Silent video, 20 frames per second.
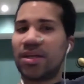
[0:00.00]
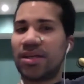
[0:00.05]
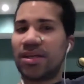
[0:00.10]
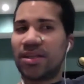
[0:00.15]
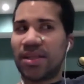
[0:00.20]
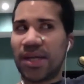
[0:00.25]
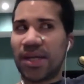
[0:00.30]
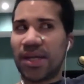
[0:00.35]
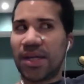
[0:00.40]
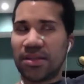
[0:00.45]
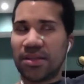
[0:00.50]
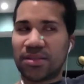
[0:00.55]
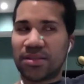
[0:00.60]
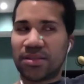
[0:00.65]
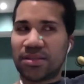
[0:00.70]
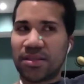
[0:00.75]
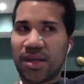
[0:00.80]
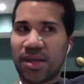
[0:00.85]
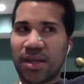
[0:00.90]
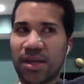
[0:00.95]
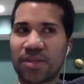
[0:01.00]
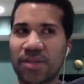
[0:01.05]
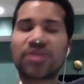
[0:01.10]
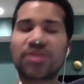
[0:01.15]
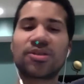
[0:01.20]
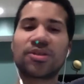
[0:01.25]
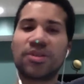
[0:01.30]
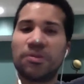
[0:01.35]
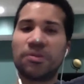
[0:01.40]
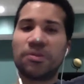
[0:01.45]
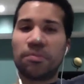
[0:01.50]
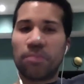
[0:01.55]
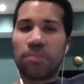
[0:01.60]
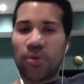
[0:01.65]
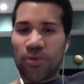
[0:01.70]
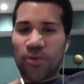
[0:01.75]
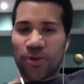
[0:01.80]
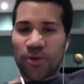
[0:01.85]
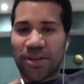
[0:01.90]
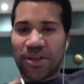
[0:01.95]
That's actually
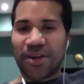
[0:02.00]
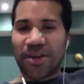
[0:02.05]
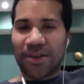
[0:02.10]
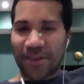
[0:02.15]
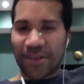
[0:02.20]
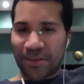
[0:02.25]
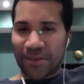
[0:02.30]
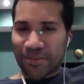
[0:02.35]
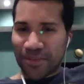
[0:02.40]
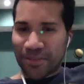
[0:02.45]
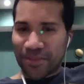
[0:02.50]
more time.